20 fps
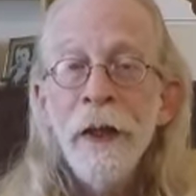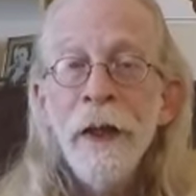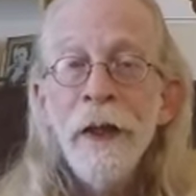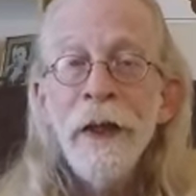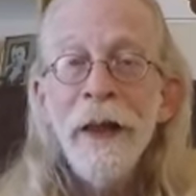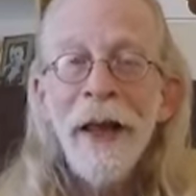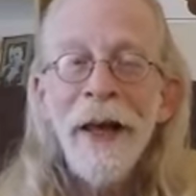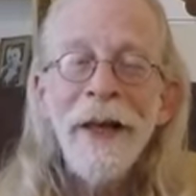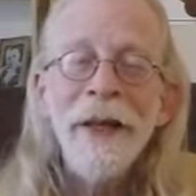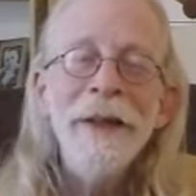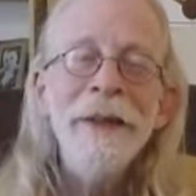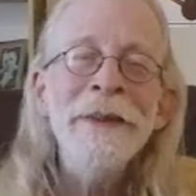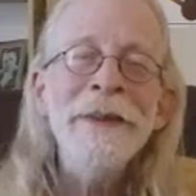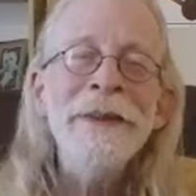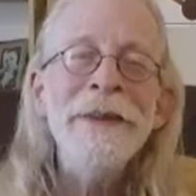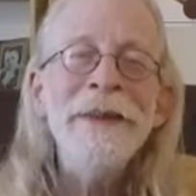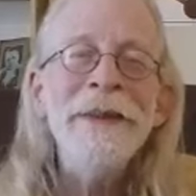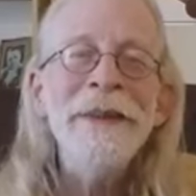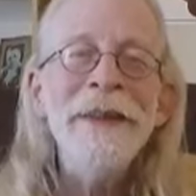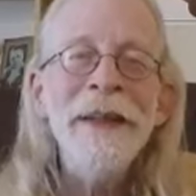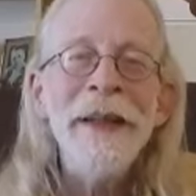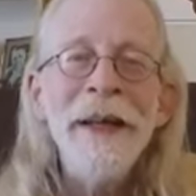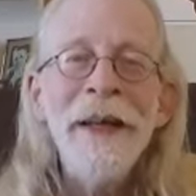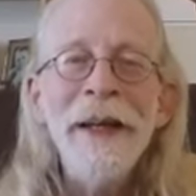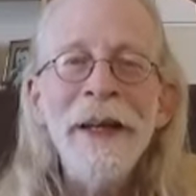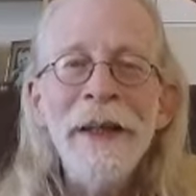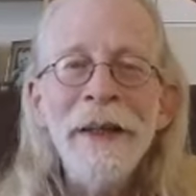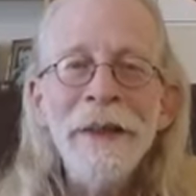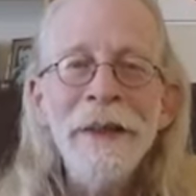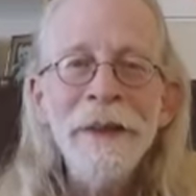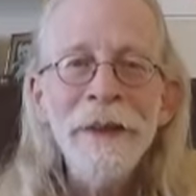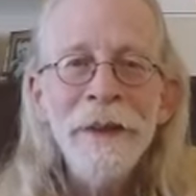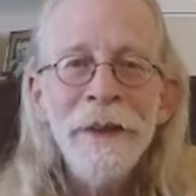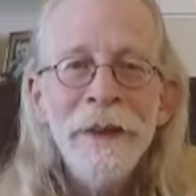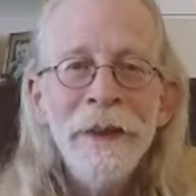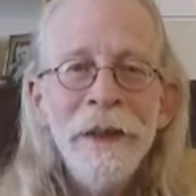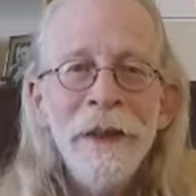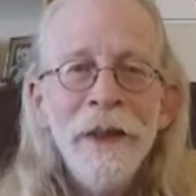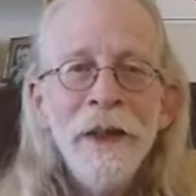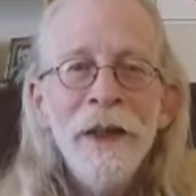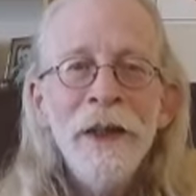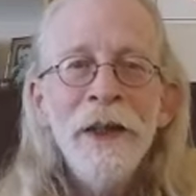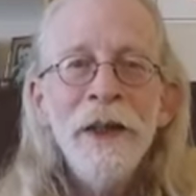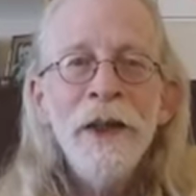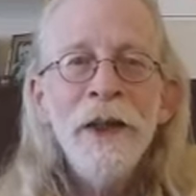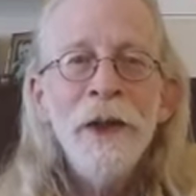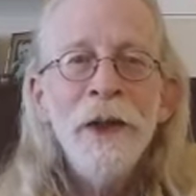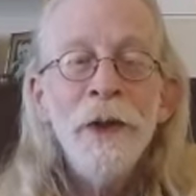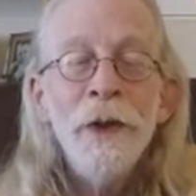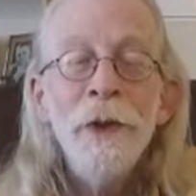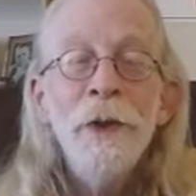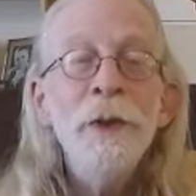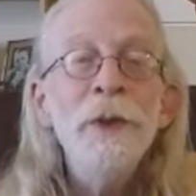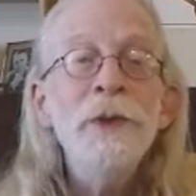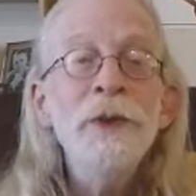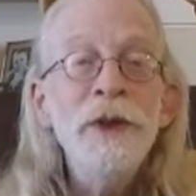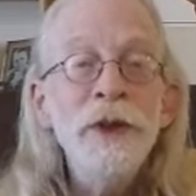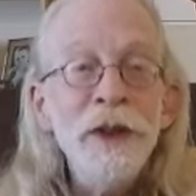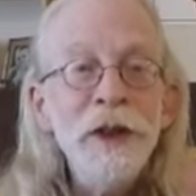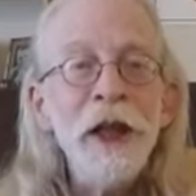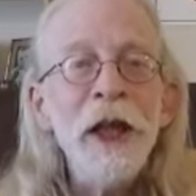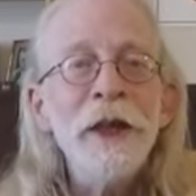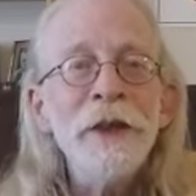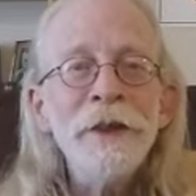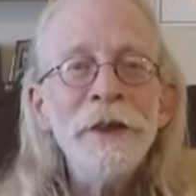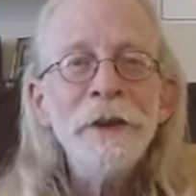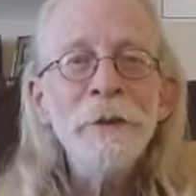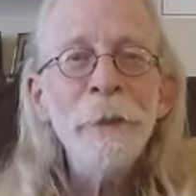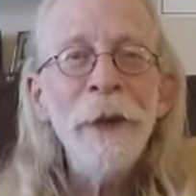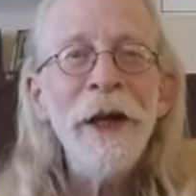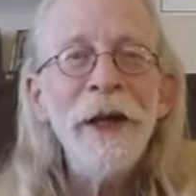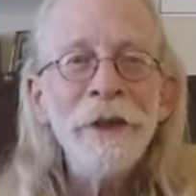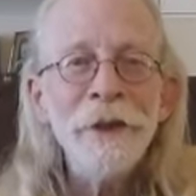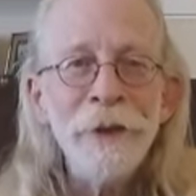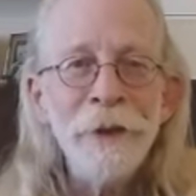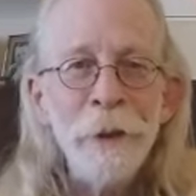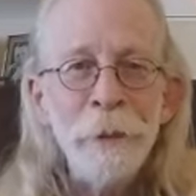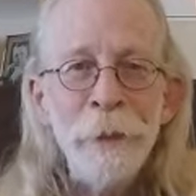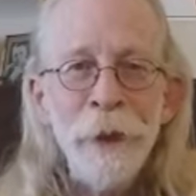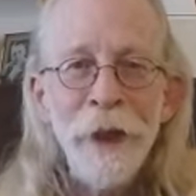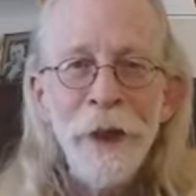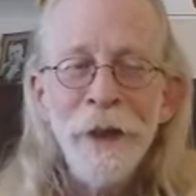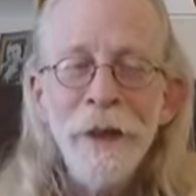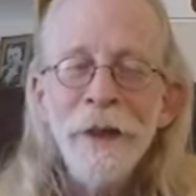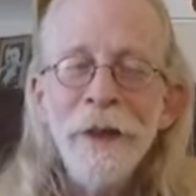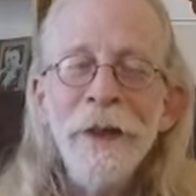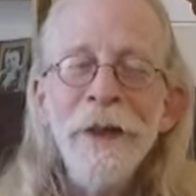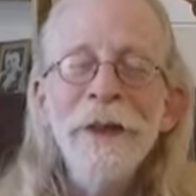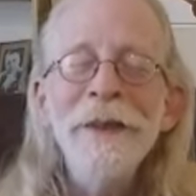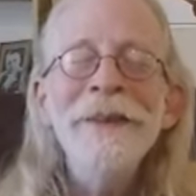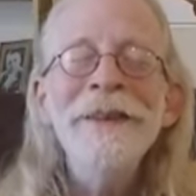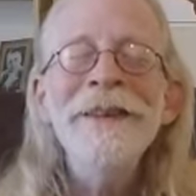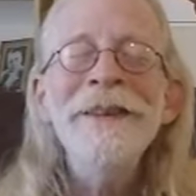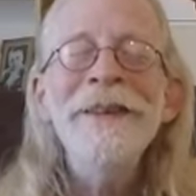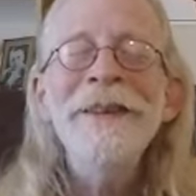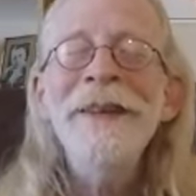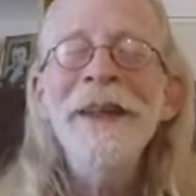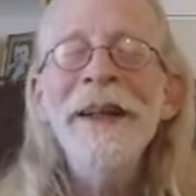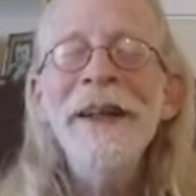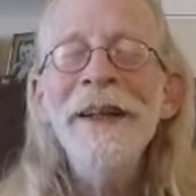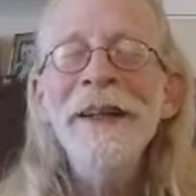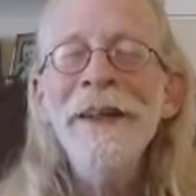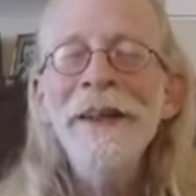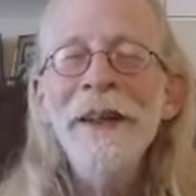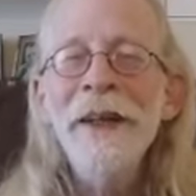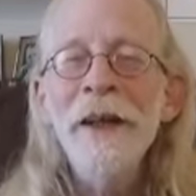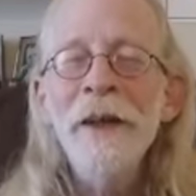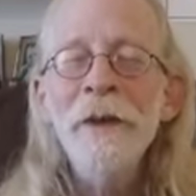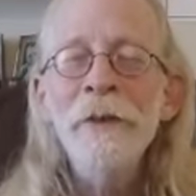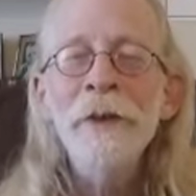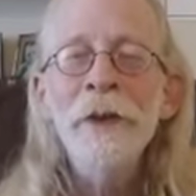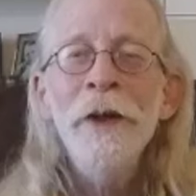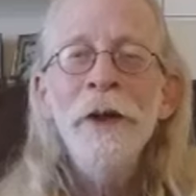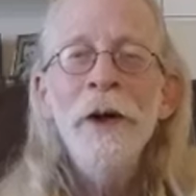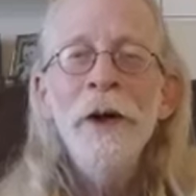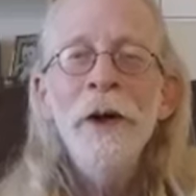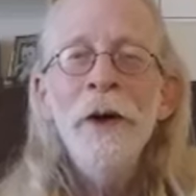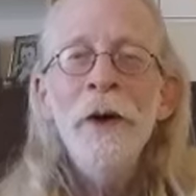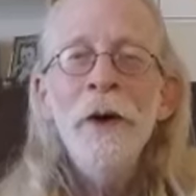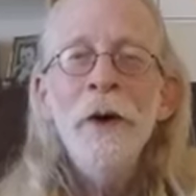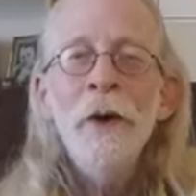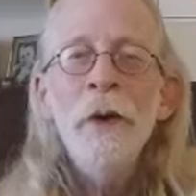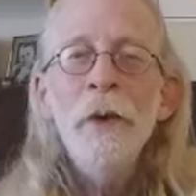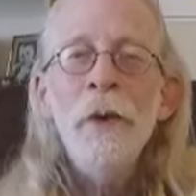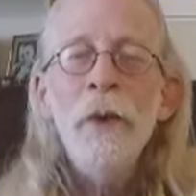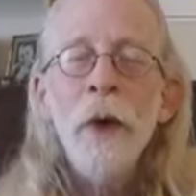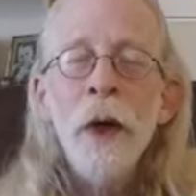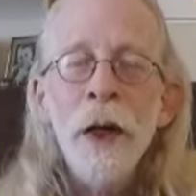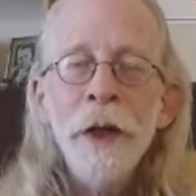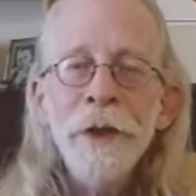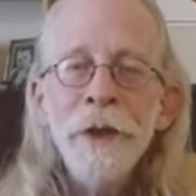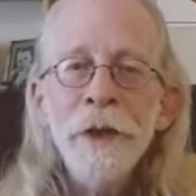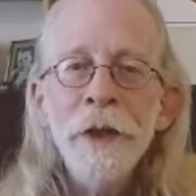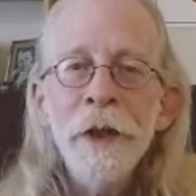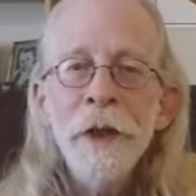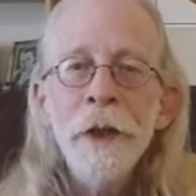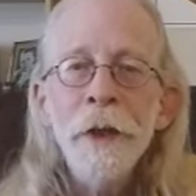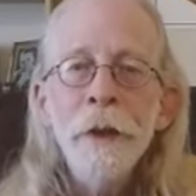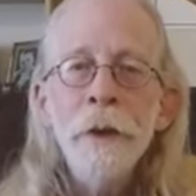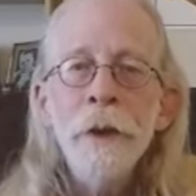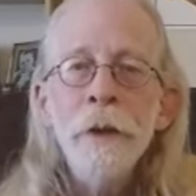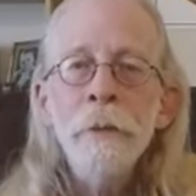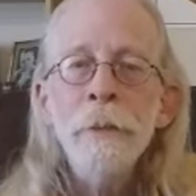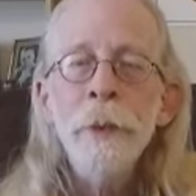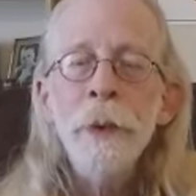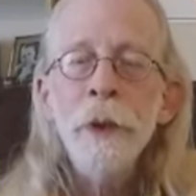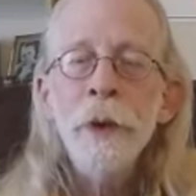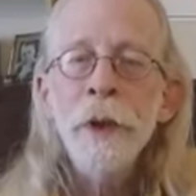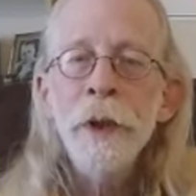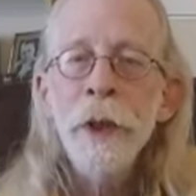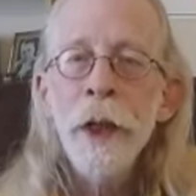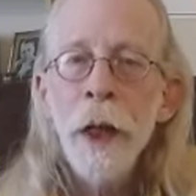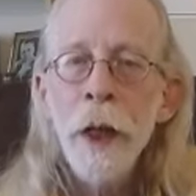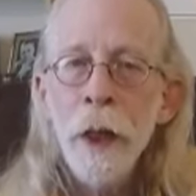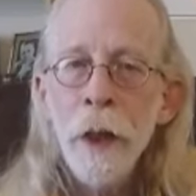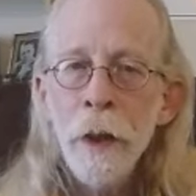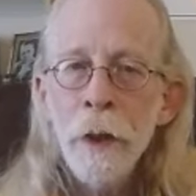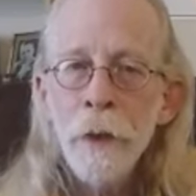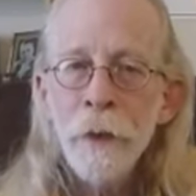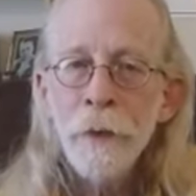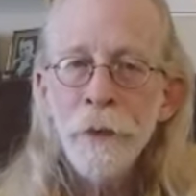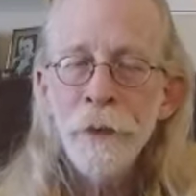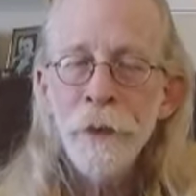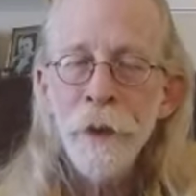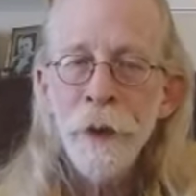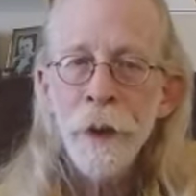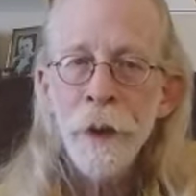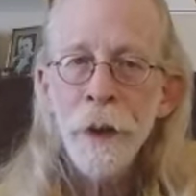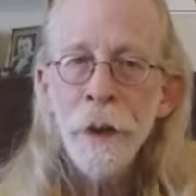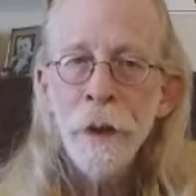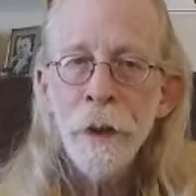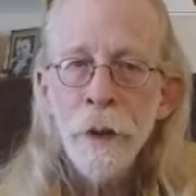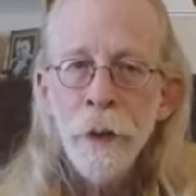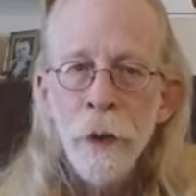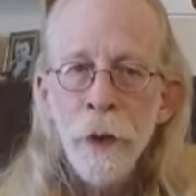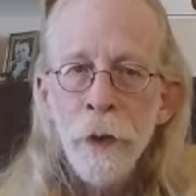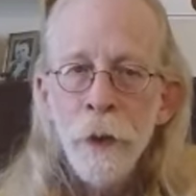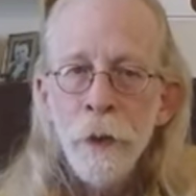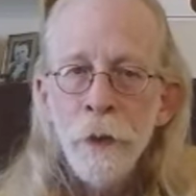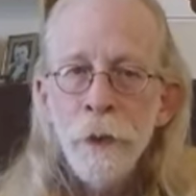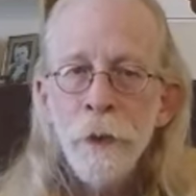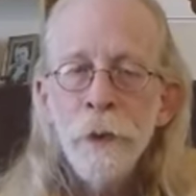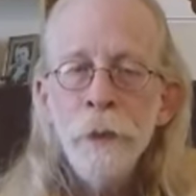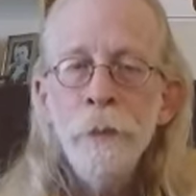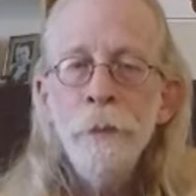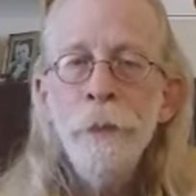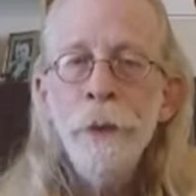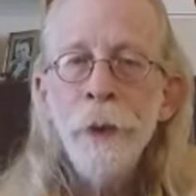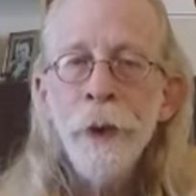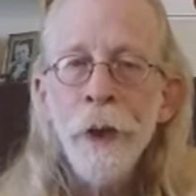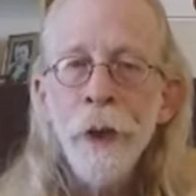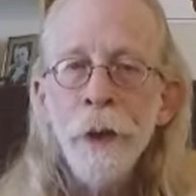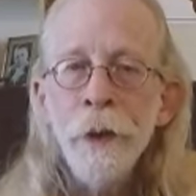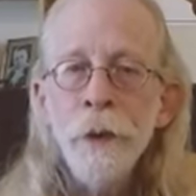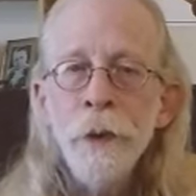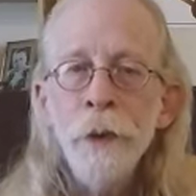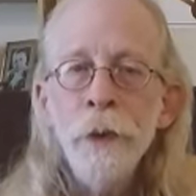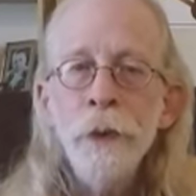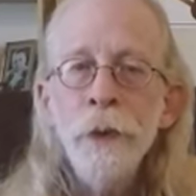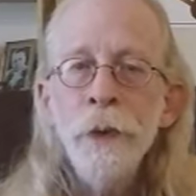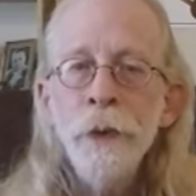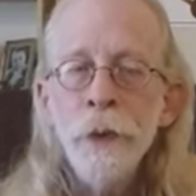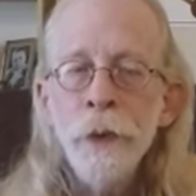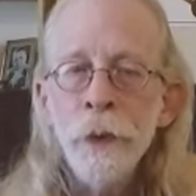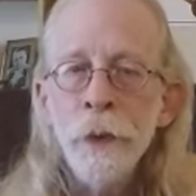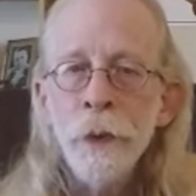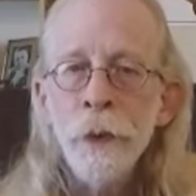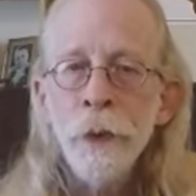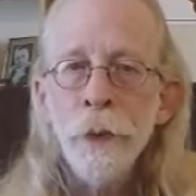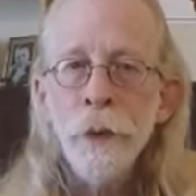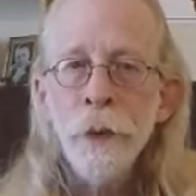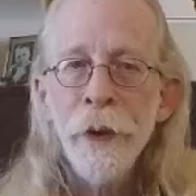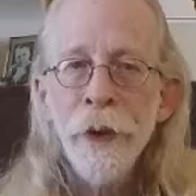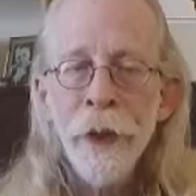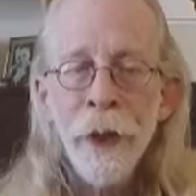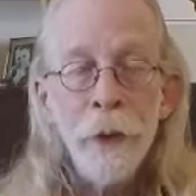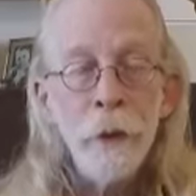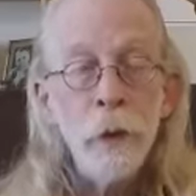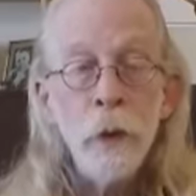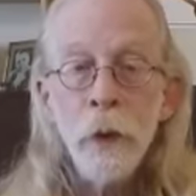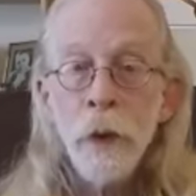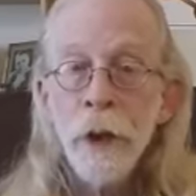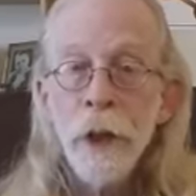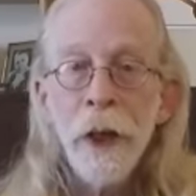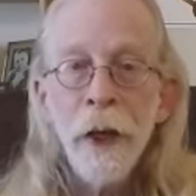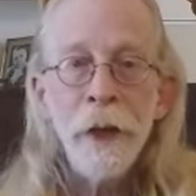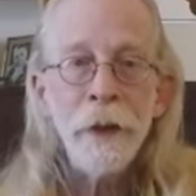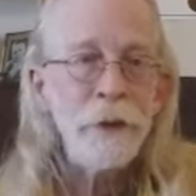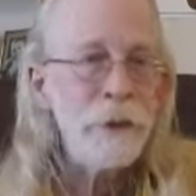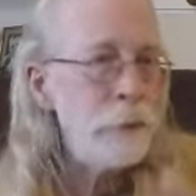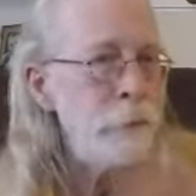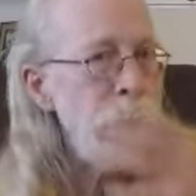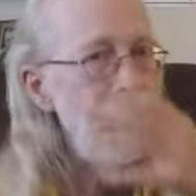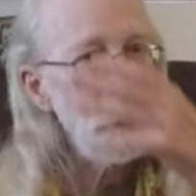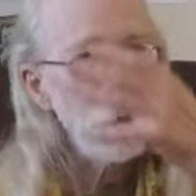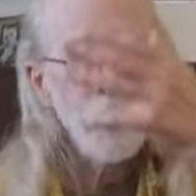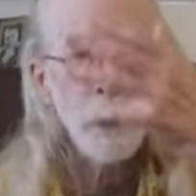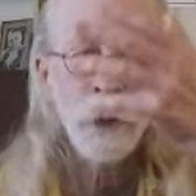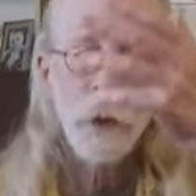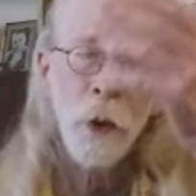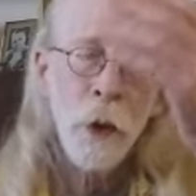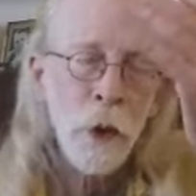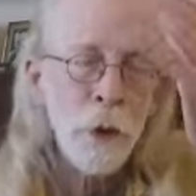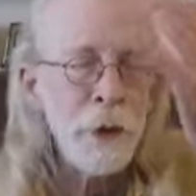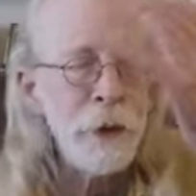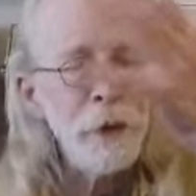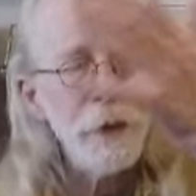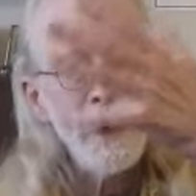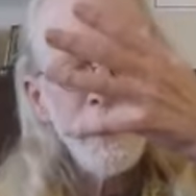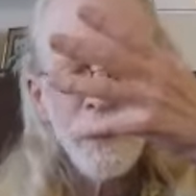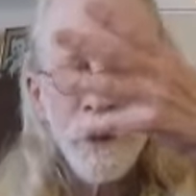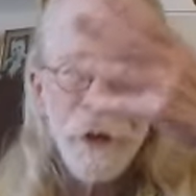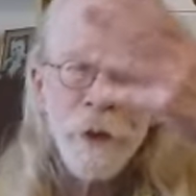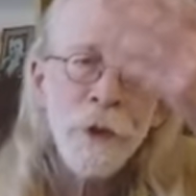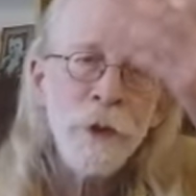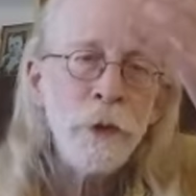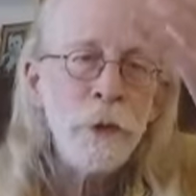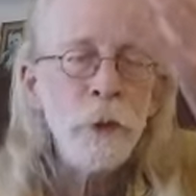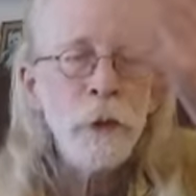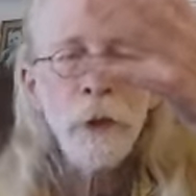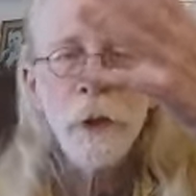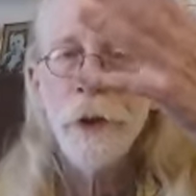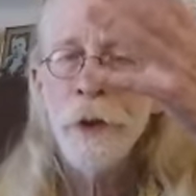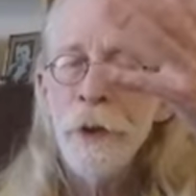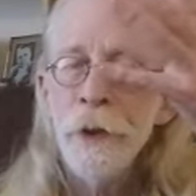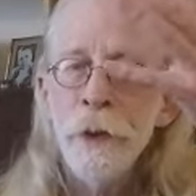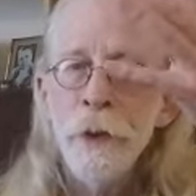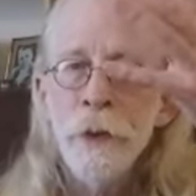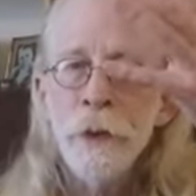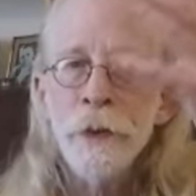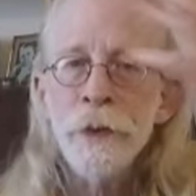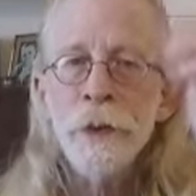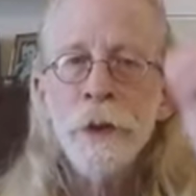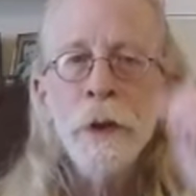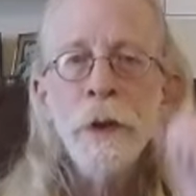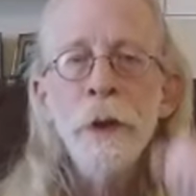that instead you just masturbate instead of watching the pornography to bring you to that orgasm through all these visual cues.